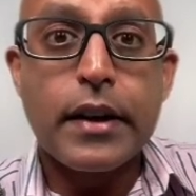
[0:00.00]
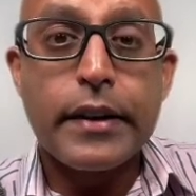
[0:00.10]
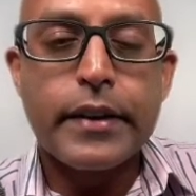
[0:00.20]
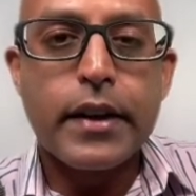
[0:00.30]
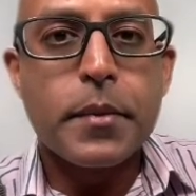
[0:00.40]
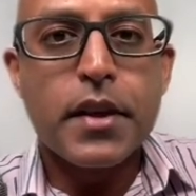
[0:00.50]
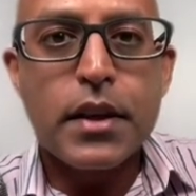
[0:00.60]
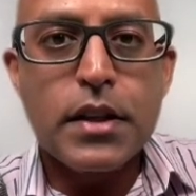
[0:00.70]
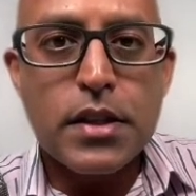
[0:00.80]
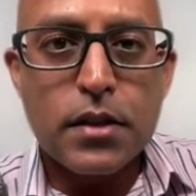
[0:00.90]
and I'm a
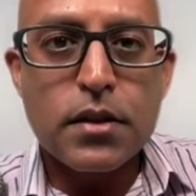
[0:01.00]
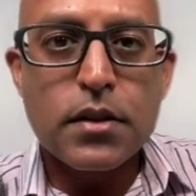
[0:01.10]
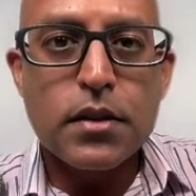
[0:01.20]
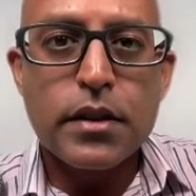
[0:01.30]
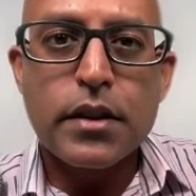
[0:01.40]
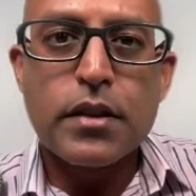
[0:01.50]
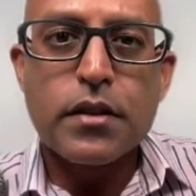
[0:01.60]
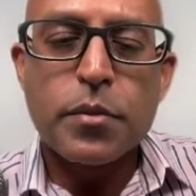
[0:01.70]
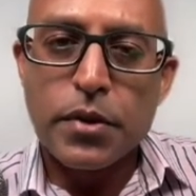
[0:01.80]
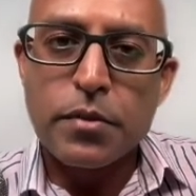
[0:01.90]
consultant in
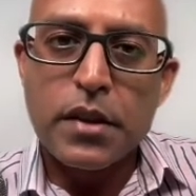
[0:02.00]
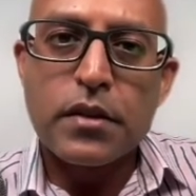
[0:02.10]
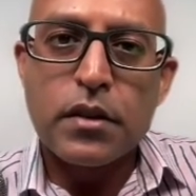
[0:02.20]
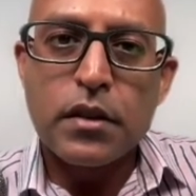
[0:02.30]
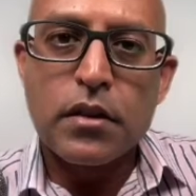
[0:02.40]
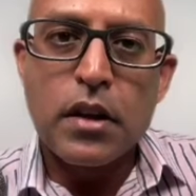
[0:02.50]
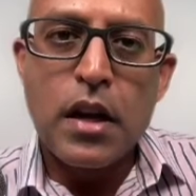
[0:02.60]
sports medicine.